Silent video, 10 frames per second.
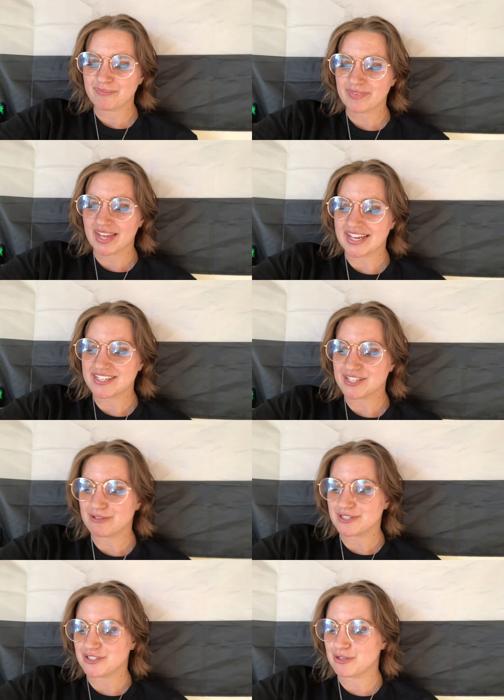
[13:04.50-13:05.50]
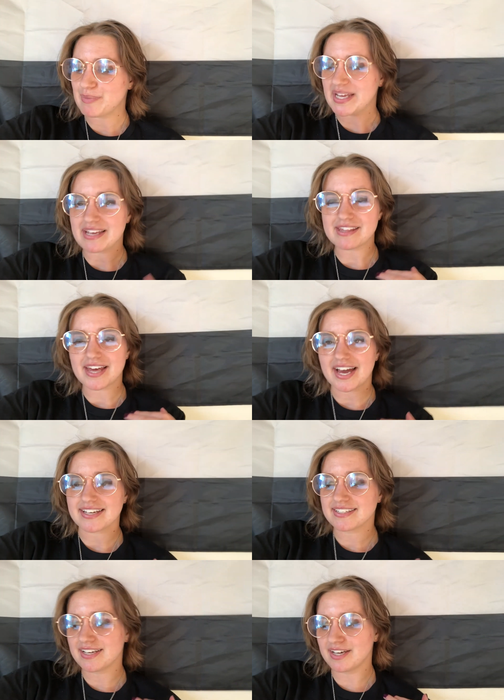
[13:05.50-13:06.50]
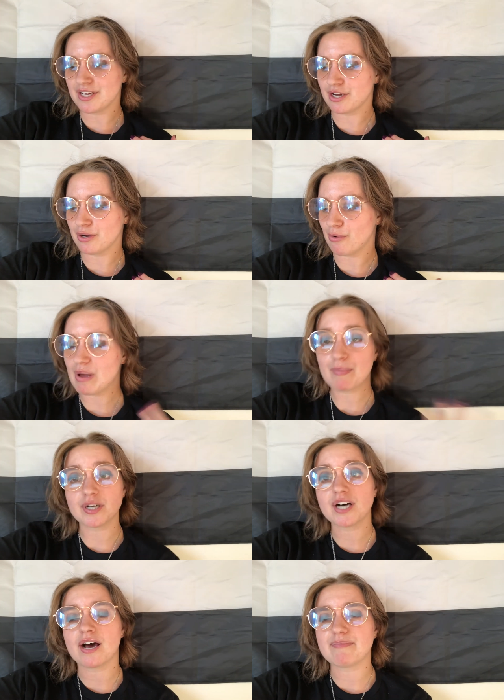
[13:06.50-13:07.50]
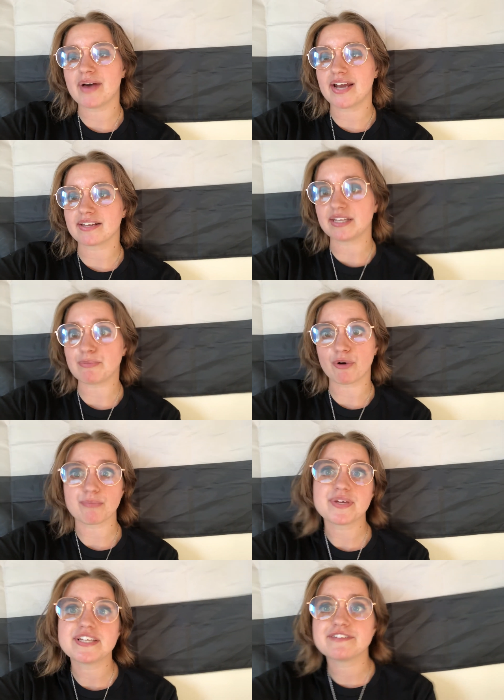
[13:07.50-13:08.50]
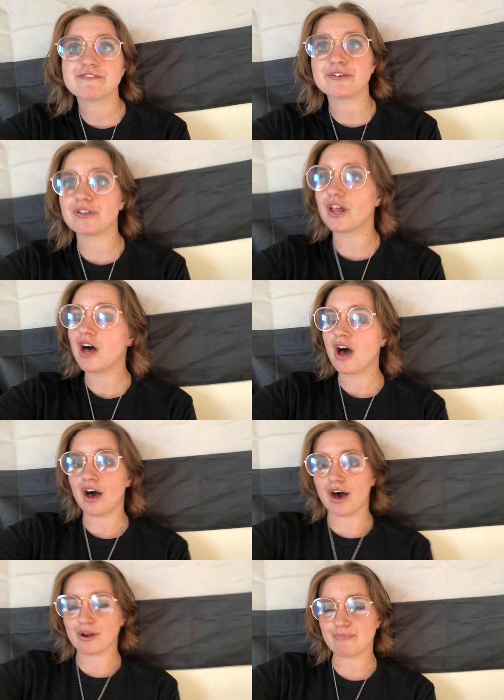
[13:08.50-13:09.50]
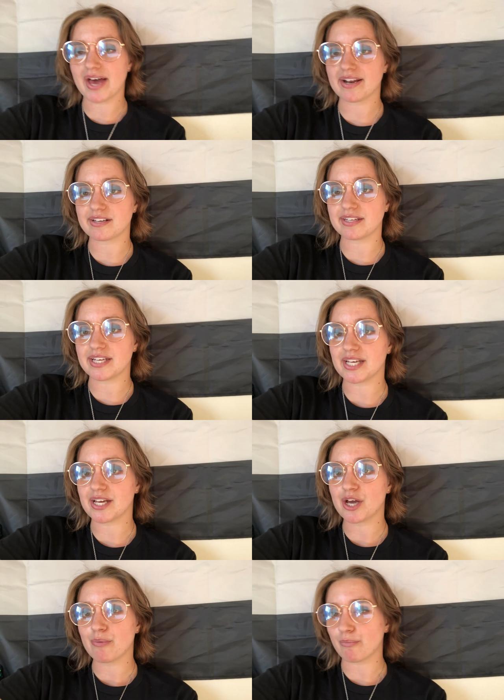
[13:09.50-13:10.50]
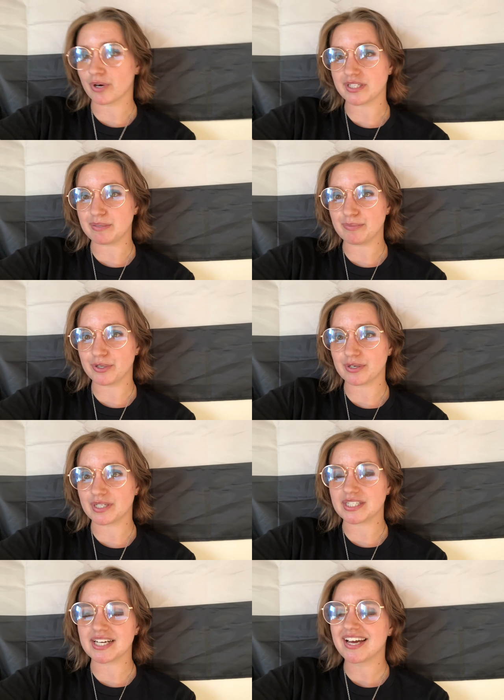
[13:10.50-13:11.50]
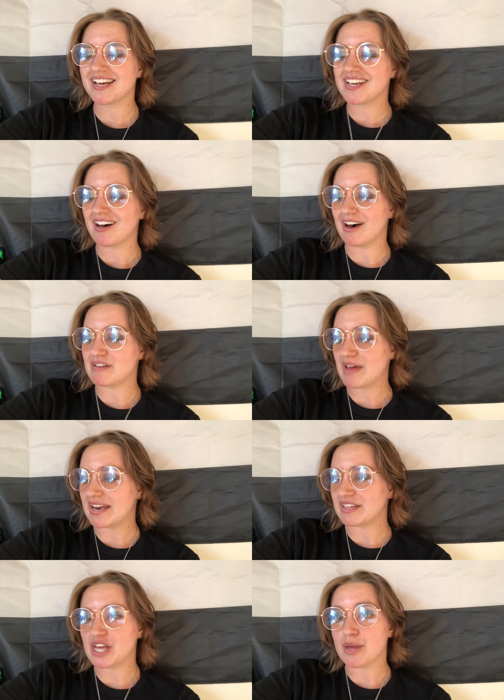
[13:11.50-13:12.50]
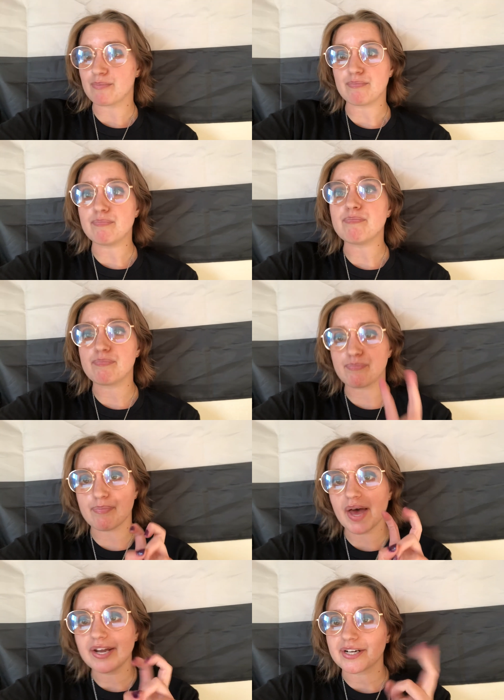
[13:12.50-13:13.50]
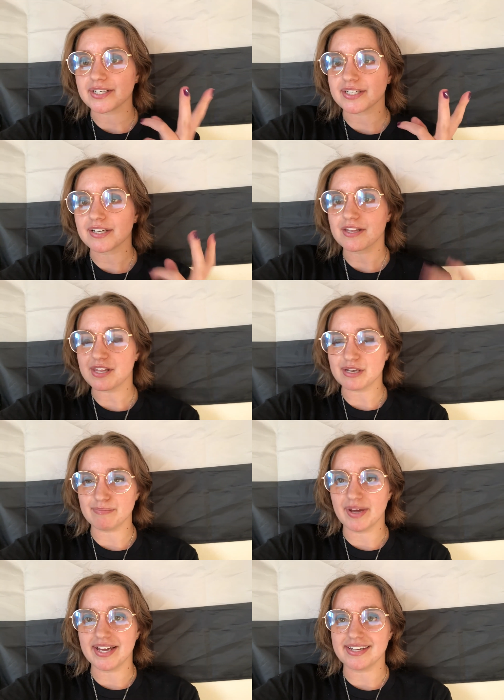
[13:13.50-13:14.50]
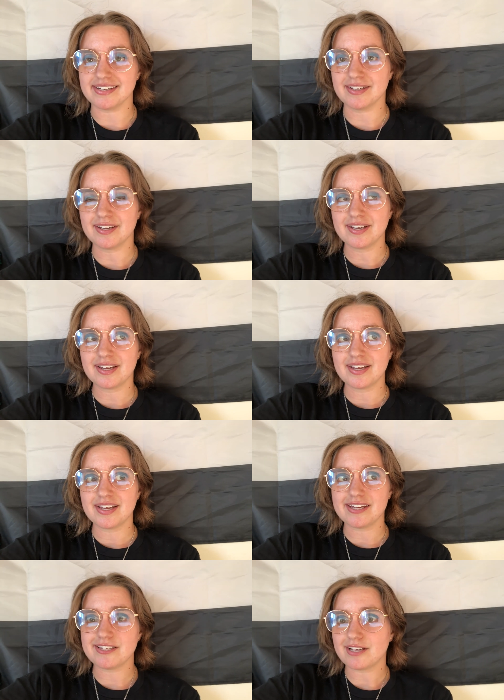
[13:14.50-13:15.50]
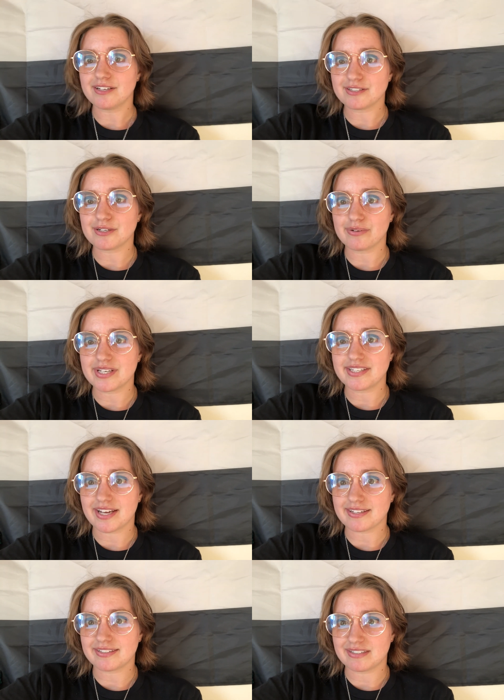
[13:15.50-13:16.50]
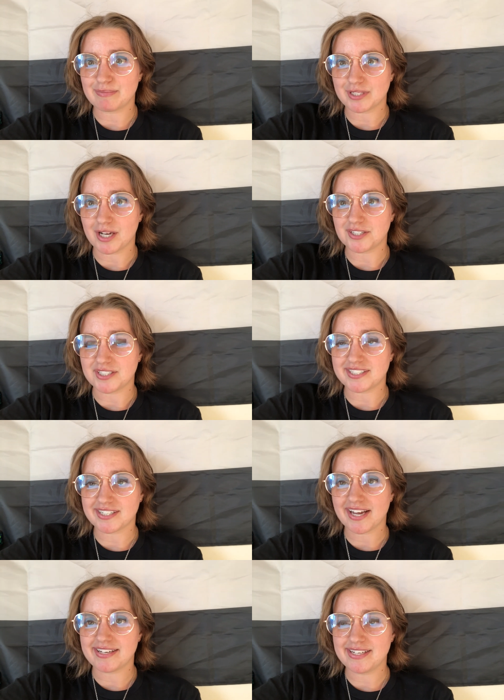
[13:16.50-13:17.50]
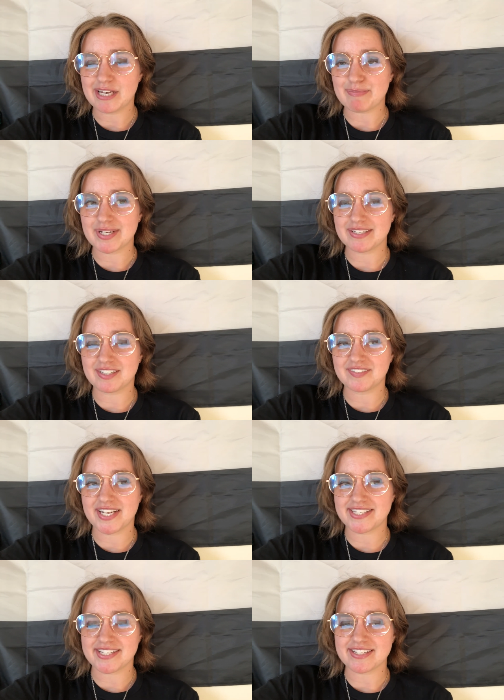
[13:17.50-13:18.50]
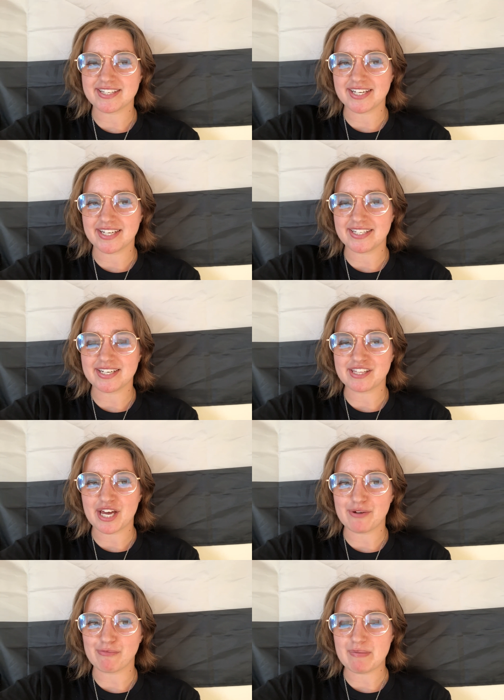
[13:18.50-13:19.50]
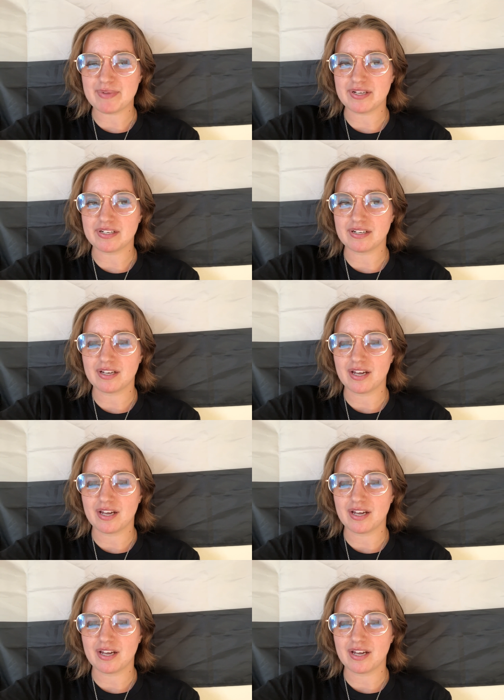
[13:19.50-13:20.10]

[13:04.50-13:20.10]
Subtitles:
And so assuming that women are automatically more peaceful, automatically more demure, automatically better than men is also a sexist and misogynistic idea, because it erases the idea that women